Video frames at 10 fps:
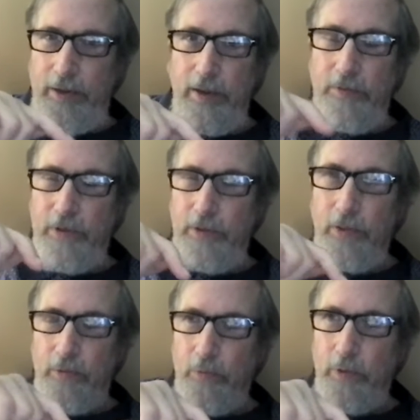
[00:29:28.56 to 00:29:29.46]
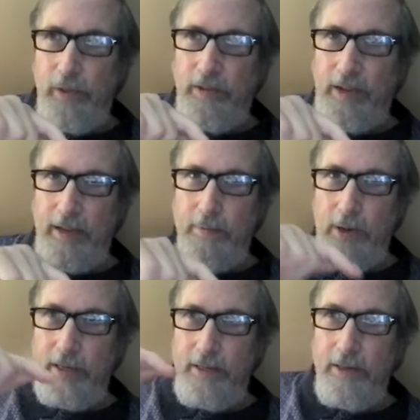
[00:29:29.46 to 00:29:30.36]
even with the same
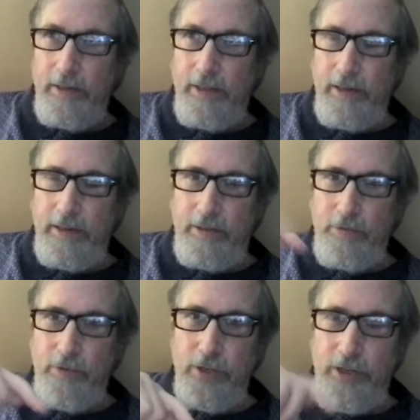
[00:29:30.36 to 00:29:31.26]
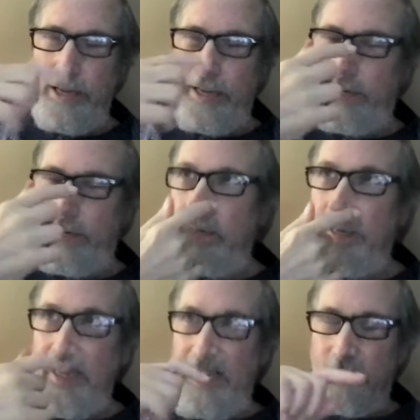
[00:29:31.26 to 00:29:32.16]
idea that it's originating,
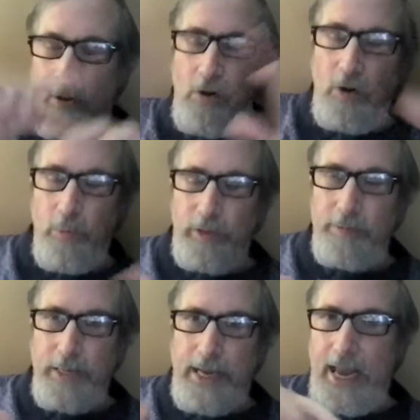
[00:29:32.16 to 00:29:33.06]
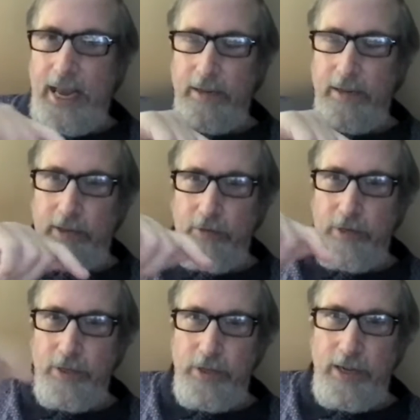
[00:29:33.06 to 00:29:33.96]
if the heart was Manhattan, it
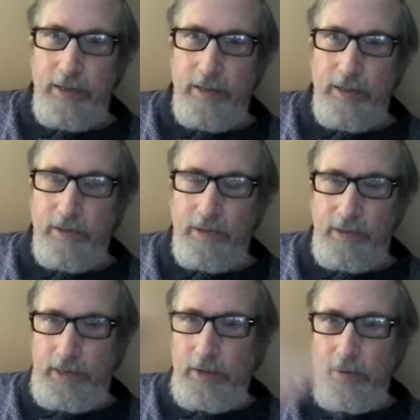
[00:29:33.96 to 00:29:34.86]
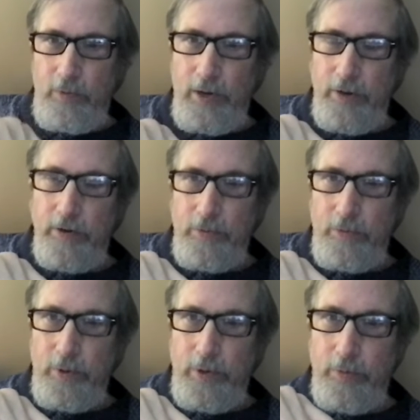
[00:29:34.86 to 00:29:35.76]
originates where
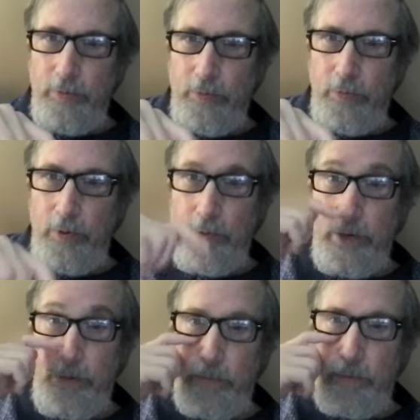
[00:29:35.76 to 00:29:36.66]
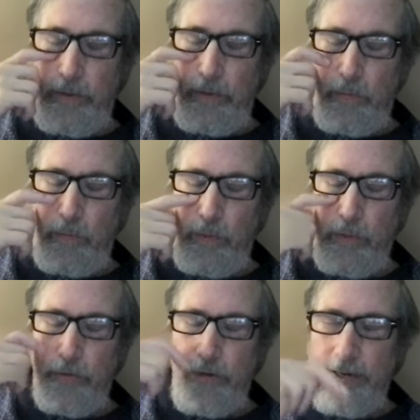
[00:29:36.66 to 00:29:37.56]
we were, where the
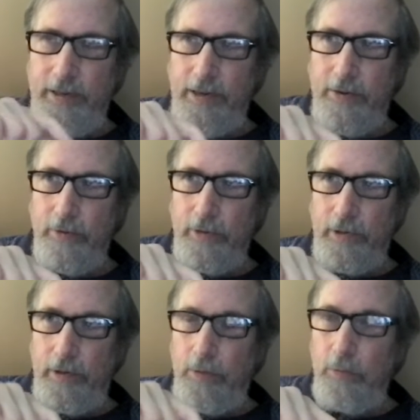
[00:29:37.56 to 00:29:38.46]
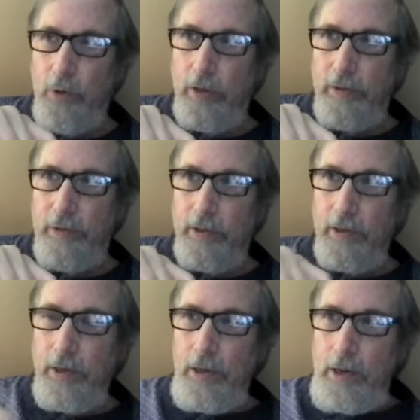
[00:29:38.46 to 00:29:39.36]
World Trade Center was.
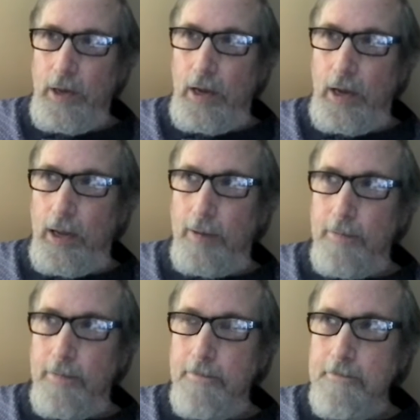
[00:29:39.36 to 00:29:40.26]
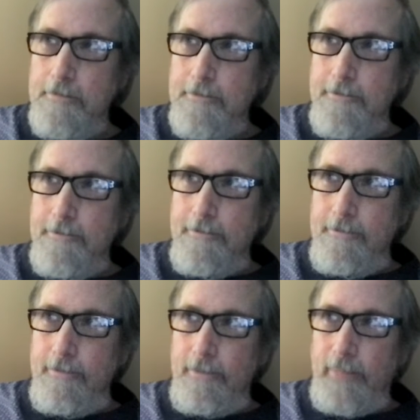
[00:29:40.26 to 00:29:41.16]
Um,
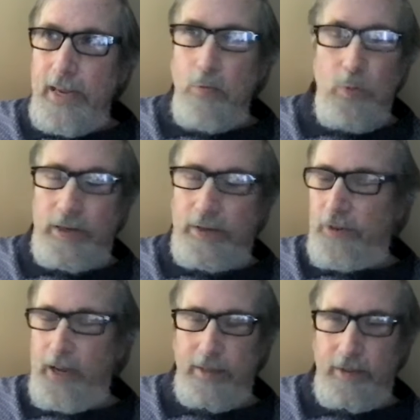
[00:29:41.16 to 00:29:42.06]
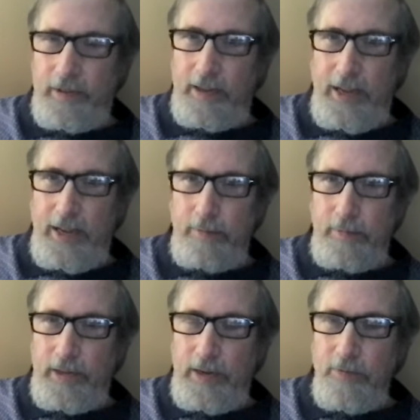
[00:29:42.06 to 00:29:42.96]
it wouldn't have had the
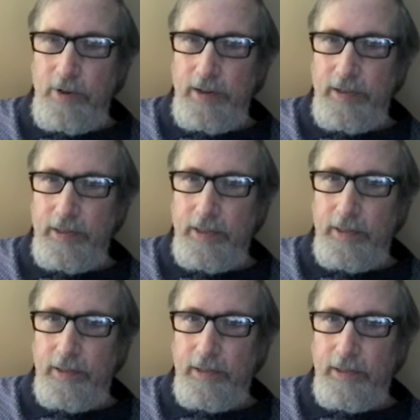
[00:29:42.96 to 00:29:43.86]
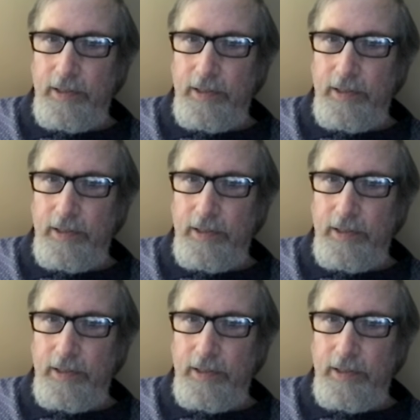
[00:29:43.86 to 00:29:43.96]
same resonance